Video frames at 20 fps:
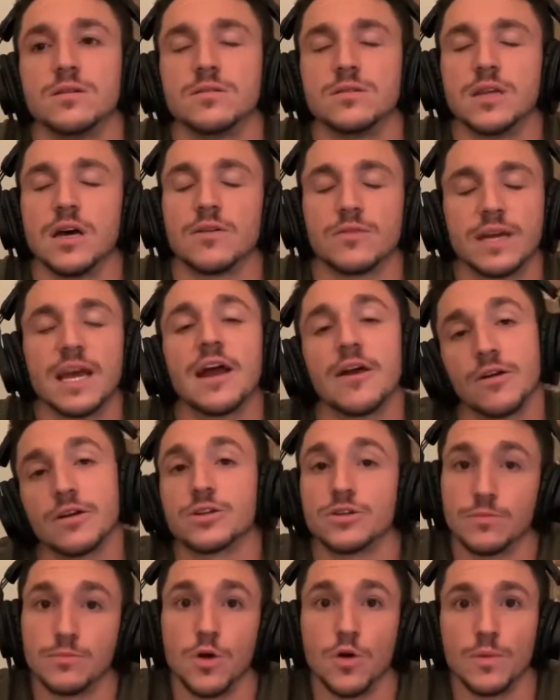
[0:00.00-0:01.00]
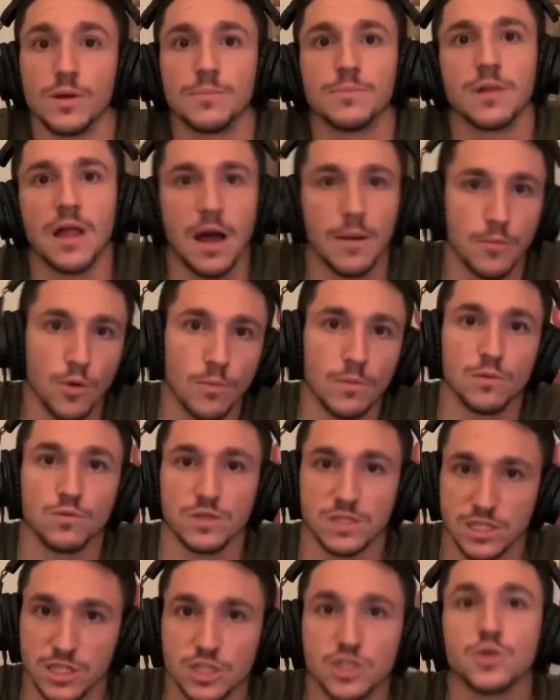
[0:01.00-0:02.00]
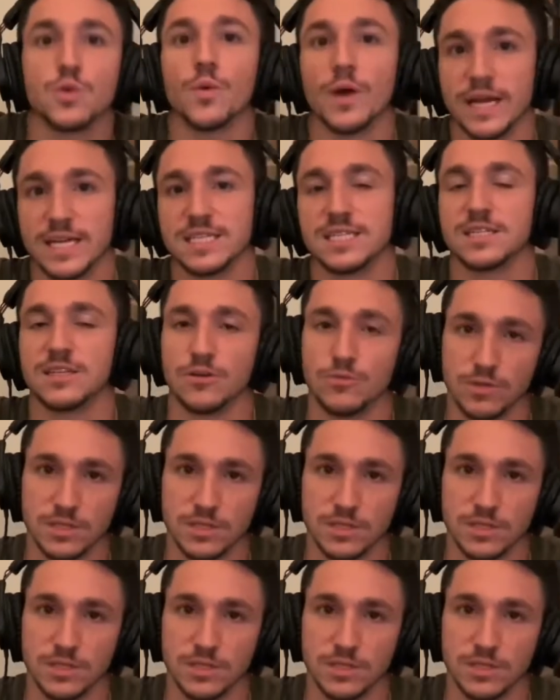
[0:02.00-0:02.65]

Now, character moment. Plot moment was the twist. There